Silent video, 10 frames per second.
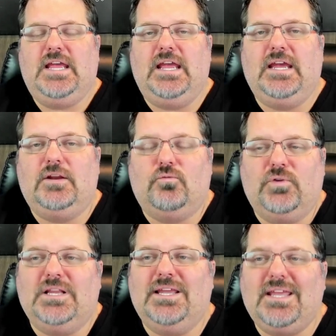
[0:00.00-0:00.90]
and
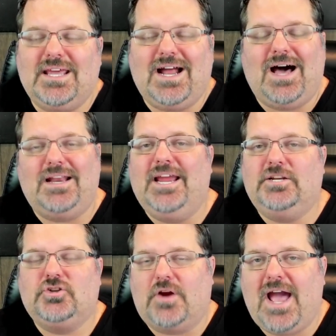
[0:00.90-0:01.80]
really get on a
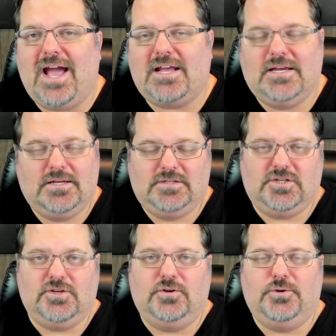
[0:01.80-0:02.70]
track
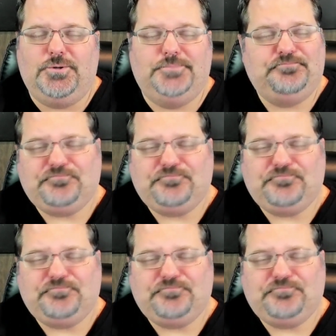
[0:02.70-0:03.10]
to,